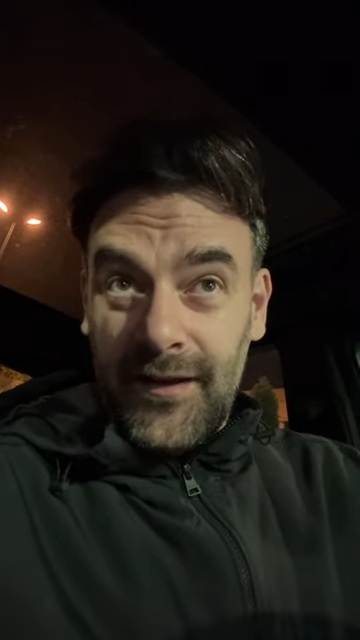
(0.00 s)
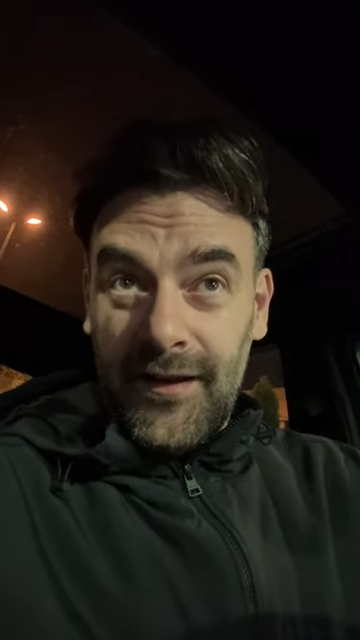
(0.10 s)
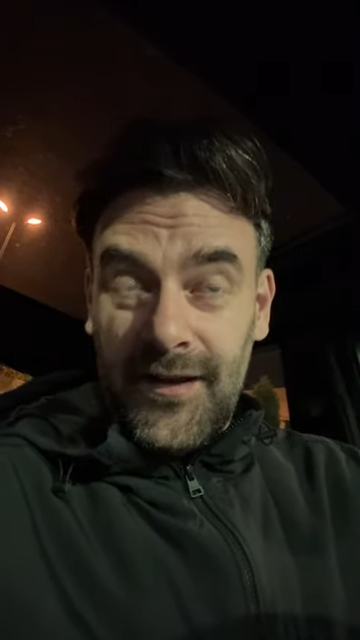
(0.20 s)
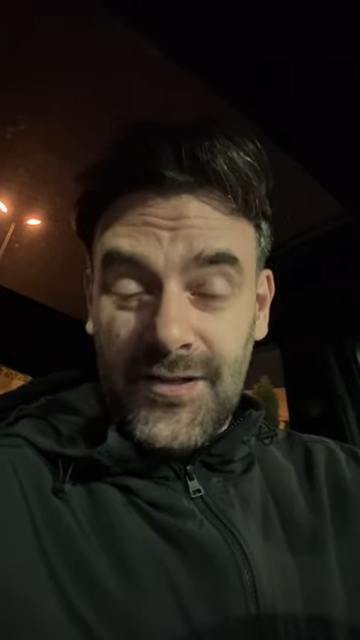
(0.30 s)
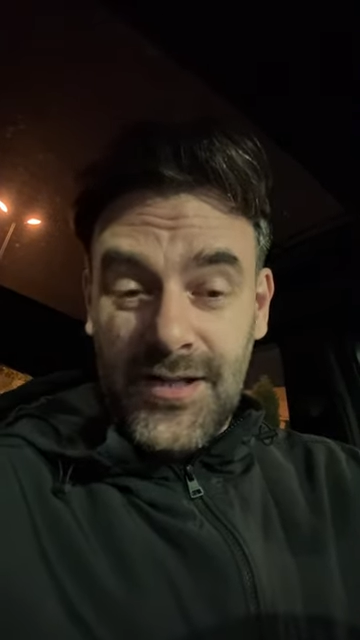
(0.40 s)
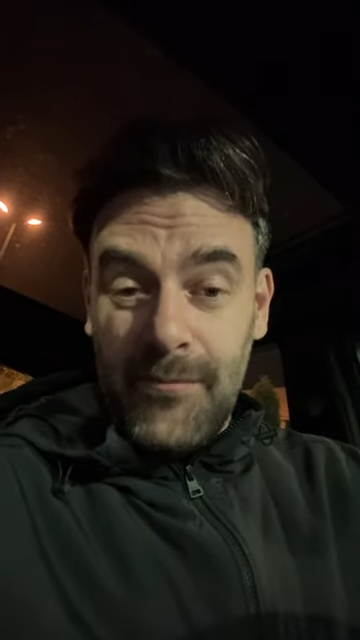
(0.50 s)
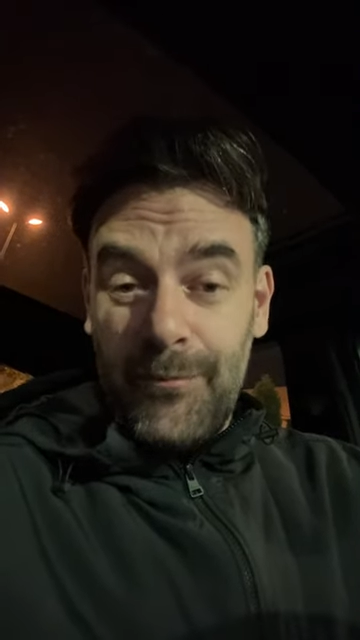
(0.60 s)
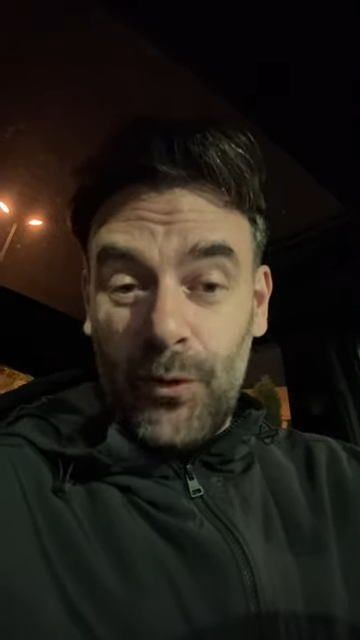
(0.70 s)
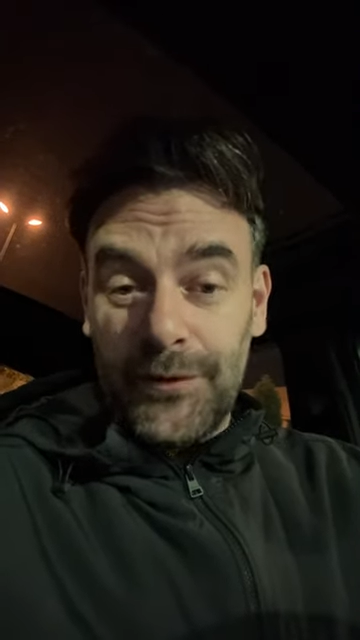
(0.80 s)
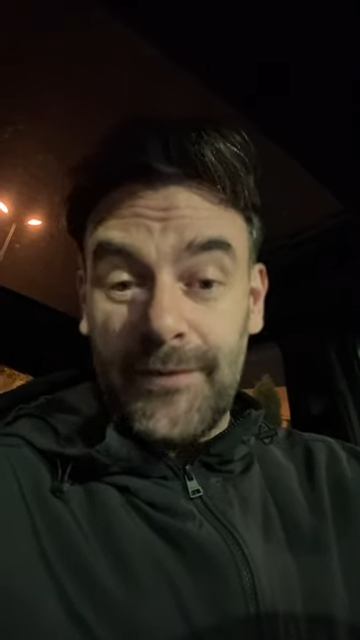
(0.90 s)
actually
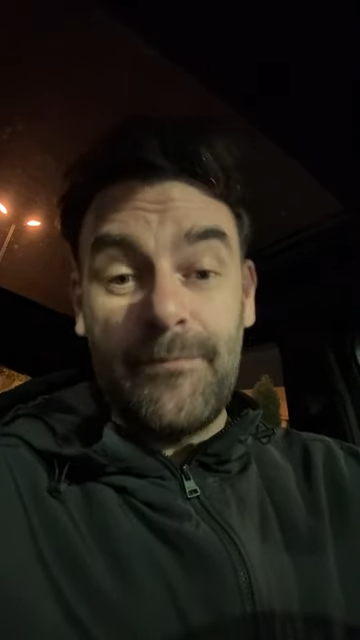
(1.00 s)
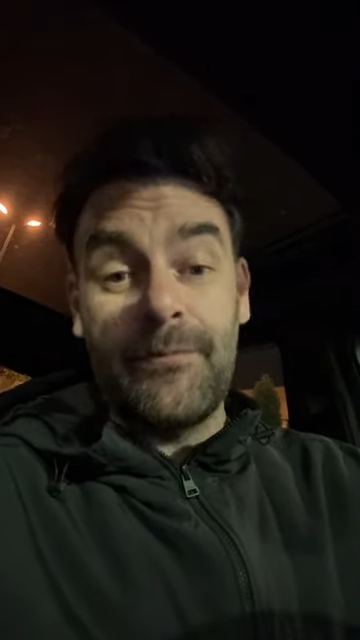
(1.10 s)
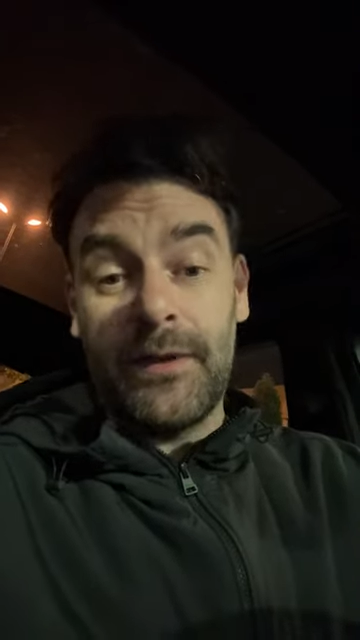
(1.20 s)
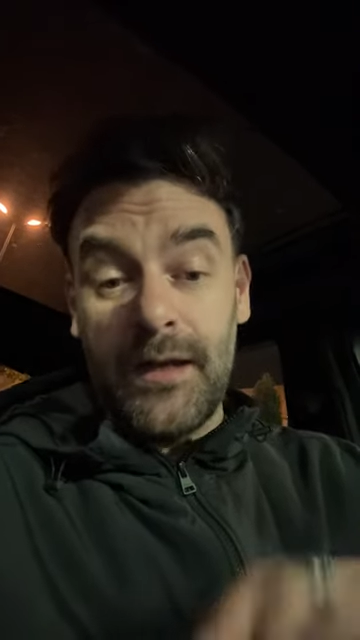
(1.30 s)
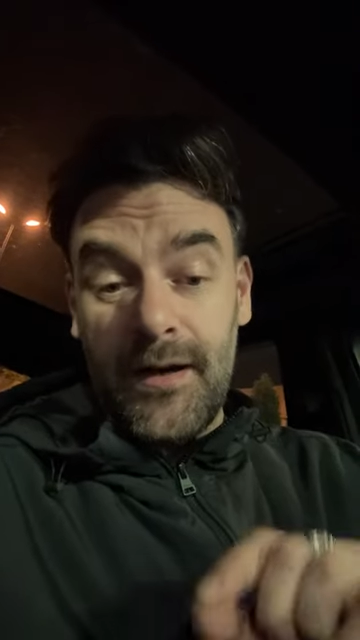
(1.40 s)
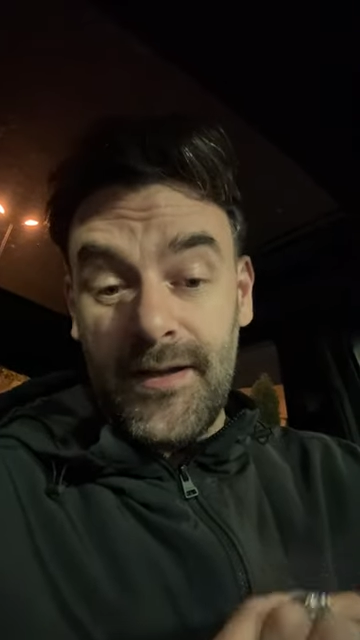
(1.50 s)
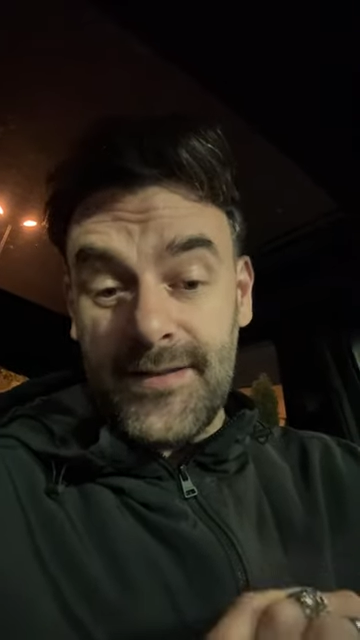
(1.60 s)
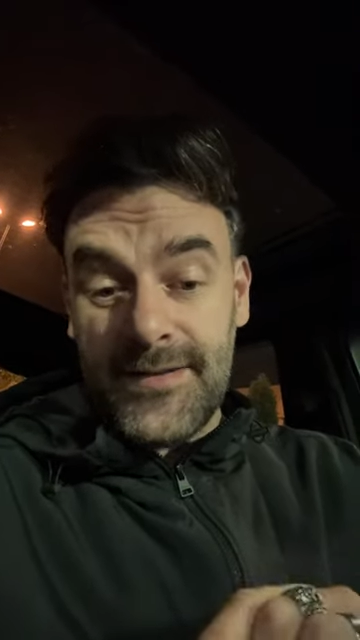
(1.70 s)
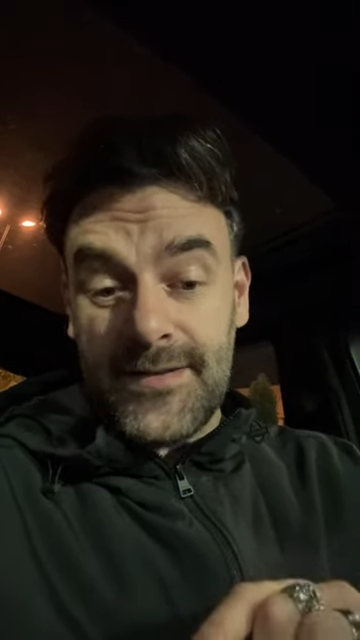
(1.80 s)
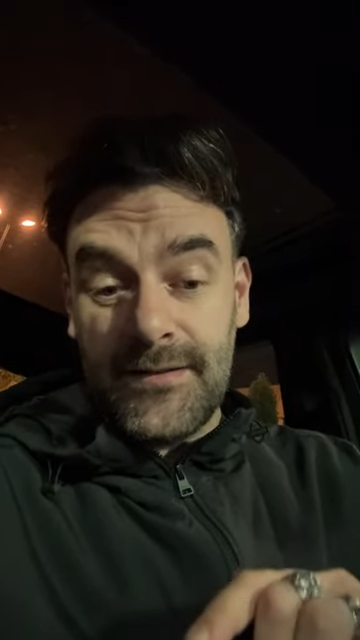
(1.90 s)
bought.
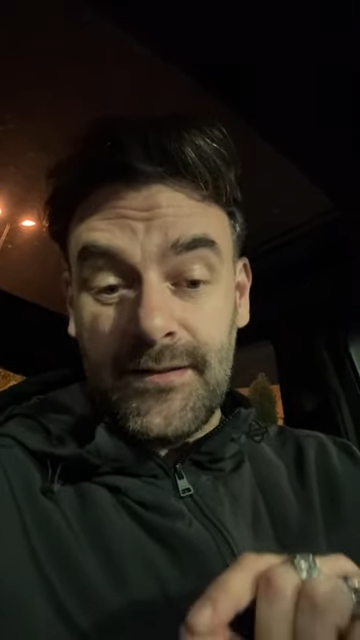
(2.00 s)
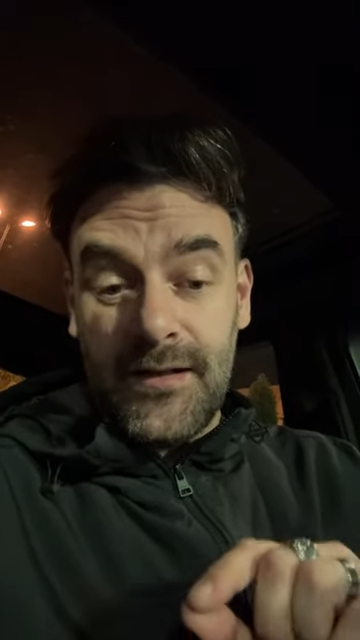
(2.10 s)
Guys,